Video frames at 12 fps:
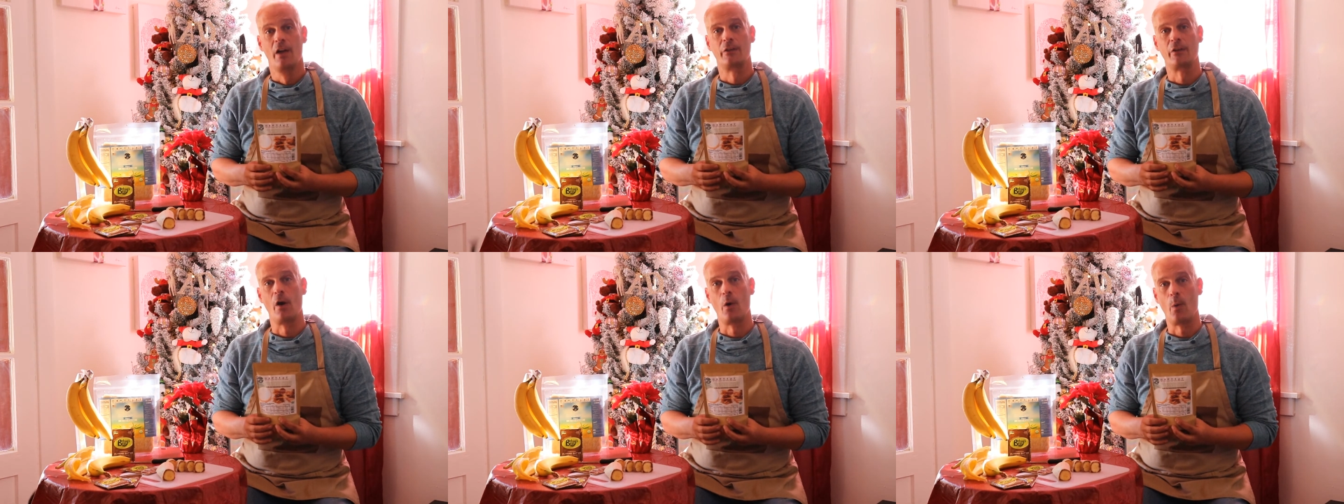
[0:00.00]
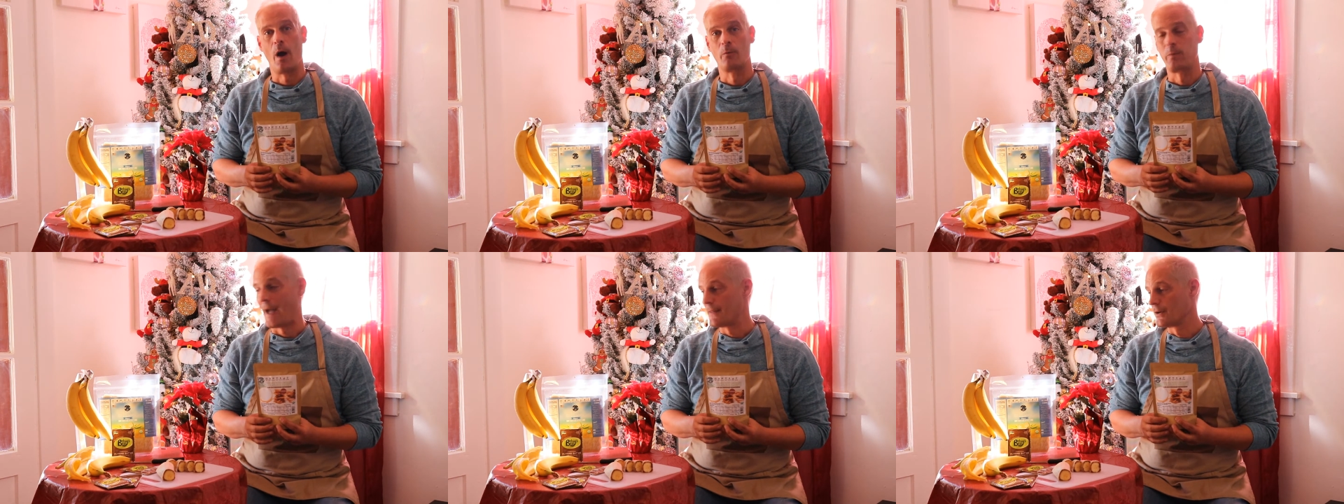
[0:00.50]

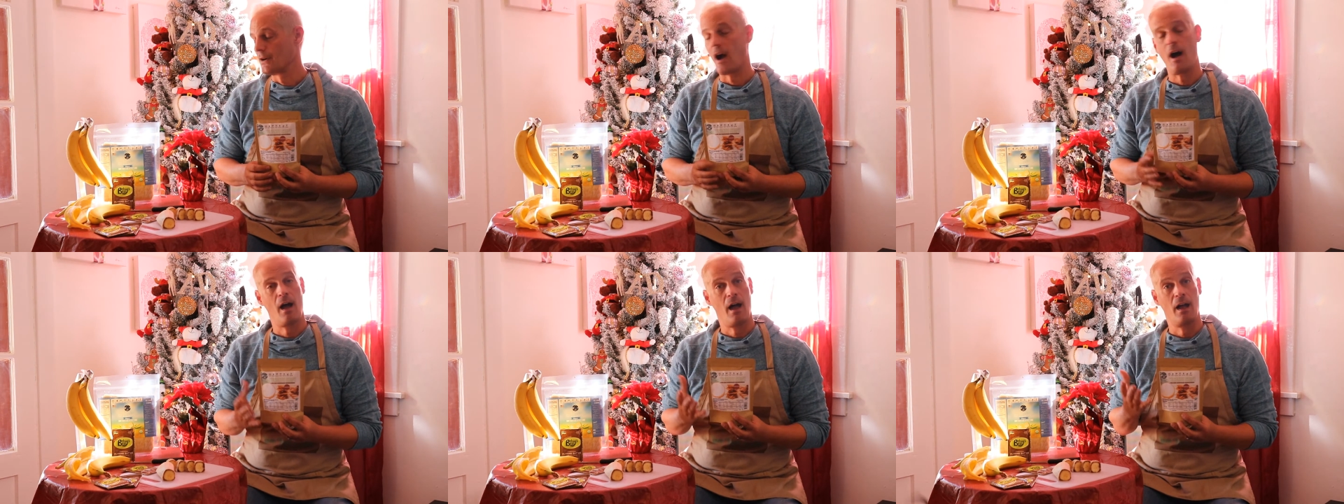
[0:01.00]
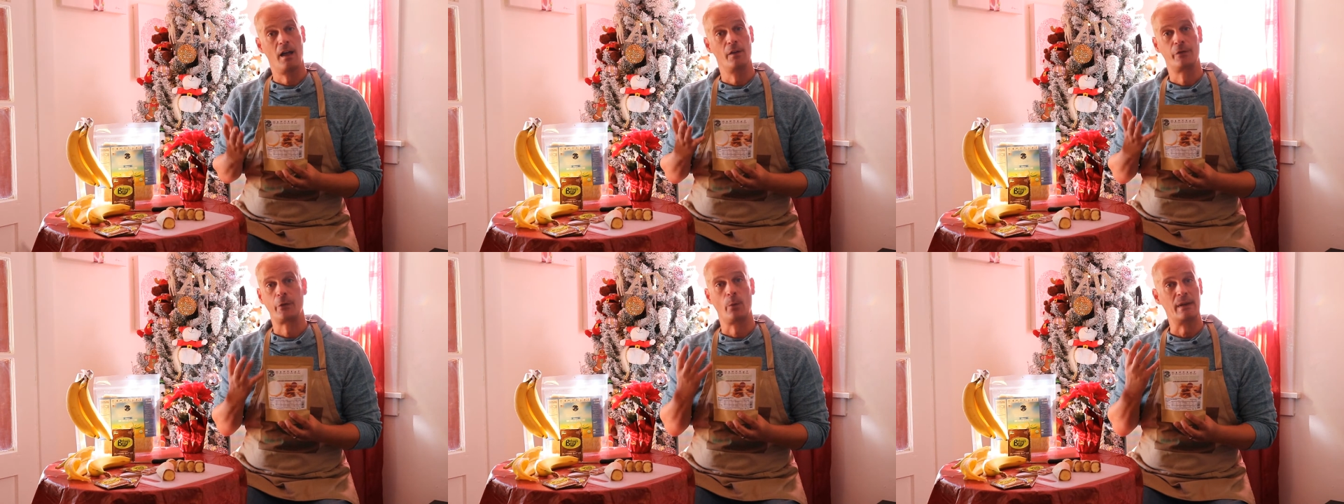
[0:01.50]
So rather
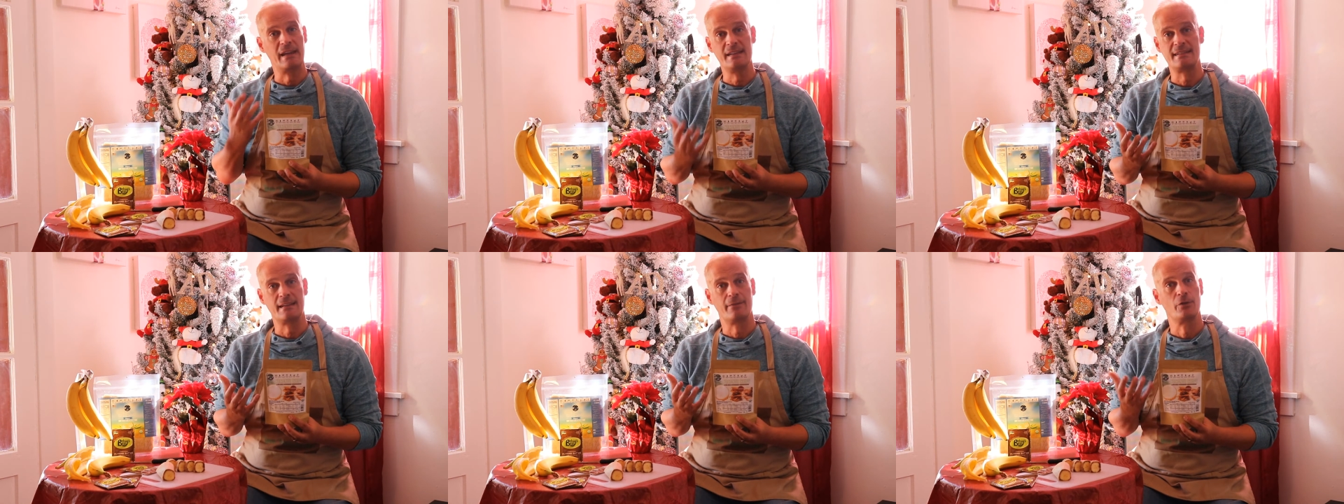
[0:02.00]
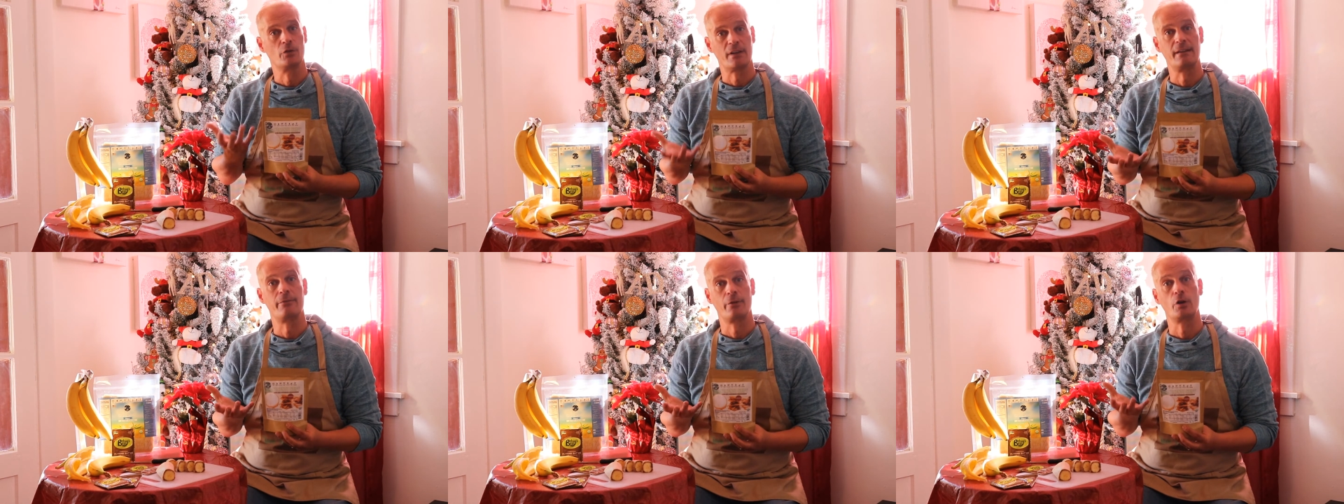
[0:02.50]
so easy, if you're
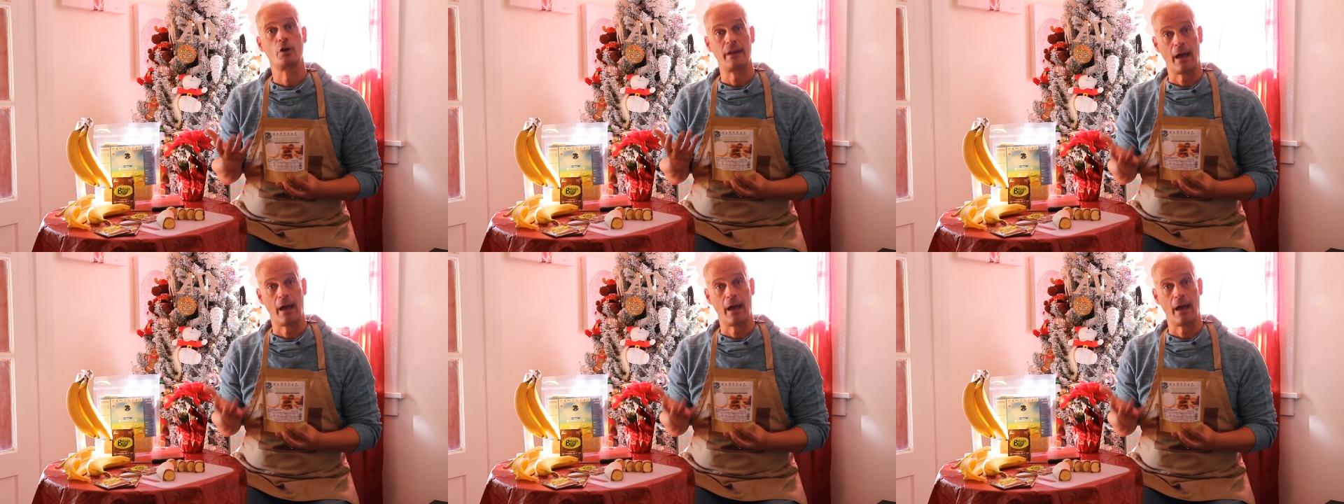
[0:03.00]
looking for a good